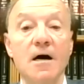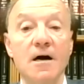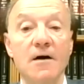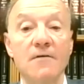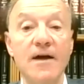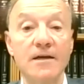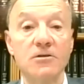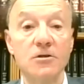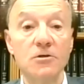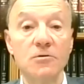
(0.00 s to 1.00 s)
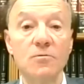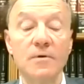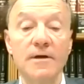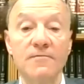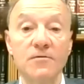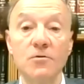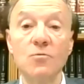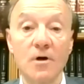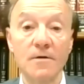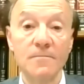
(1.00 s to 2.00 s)
affect you if you
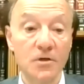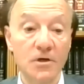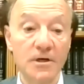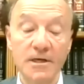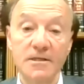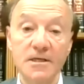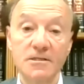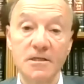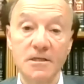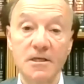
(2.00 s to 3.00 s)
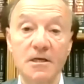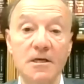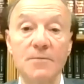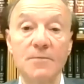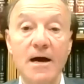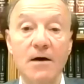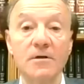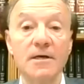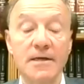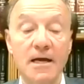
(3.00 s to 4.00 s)
were looking at this and thinking about
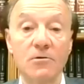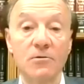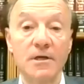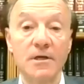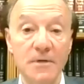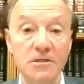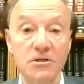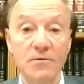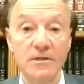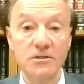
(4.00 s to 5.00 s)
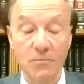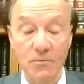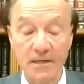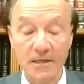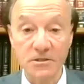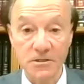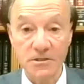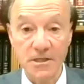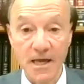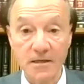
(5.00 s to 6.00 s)
not only administering someone else's
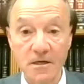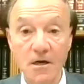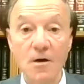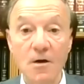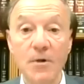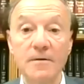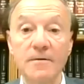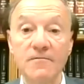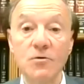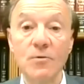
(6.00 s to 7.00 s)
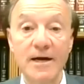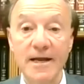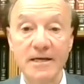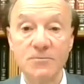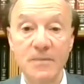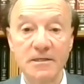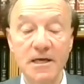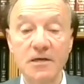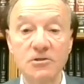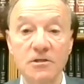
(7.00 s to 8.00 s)
estate, but if you had an
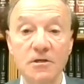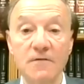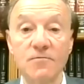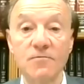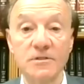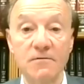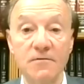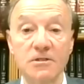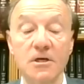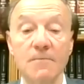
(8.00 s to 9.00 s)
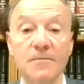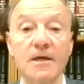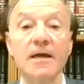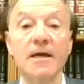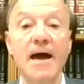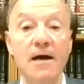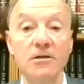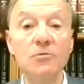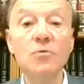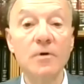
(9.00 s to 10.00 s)
expectation of receiving something, how
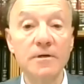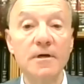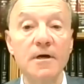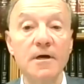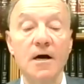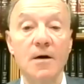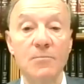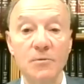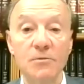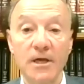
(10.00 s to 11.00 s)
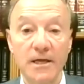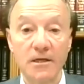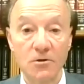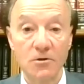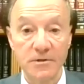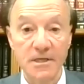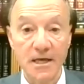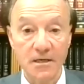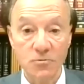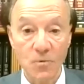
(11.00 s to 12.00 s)
you would be planning your
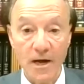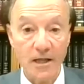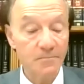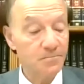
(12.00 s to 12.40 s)
estate as well.